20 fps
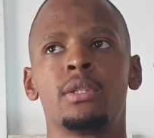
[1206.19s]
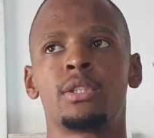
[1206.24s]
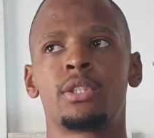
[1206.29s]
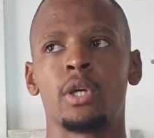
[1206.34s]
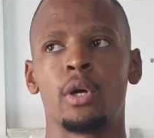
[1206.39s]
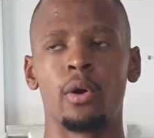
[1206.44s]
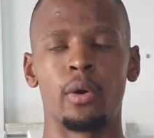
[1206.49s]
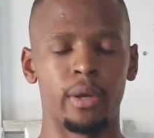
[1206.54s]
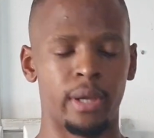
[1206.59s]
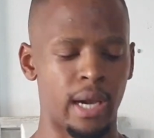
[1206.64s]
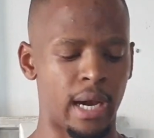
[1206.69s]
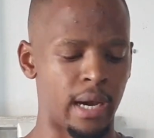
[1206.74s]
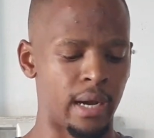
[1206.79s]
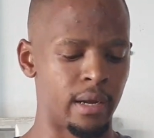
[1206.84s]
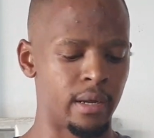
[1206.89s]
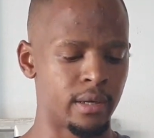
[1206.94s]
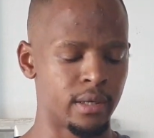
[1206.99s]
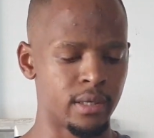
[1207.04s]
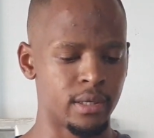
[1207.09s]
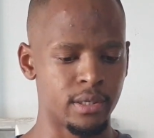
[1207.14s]
So yeah,
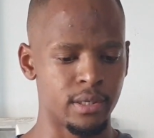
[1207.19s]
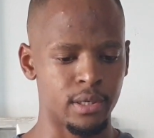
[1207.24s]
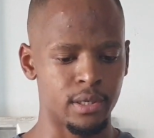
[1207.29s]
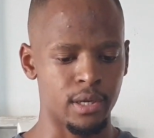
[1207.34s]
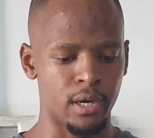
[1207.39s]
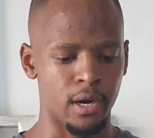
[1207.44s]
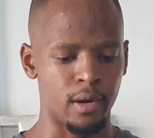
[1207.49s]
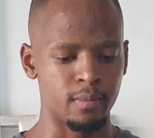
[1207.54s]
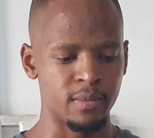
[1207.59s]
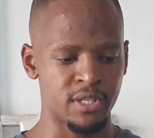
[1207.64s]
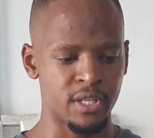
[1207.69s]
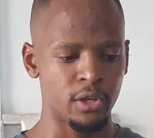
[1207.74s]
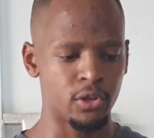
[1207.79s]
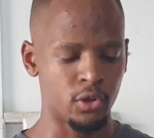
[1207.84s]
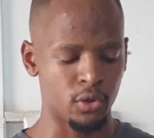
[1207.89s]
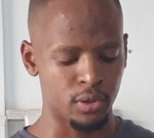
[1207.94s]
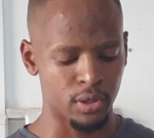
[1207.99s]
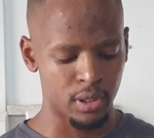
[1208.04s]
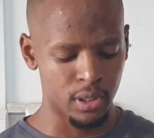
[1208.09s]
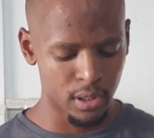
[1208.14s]
stay
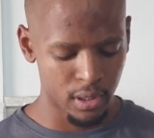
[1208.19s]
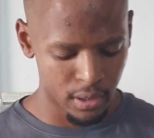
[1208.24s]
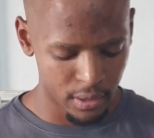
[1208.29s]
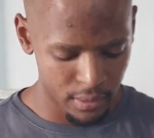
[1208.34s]
tuned.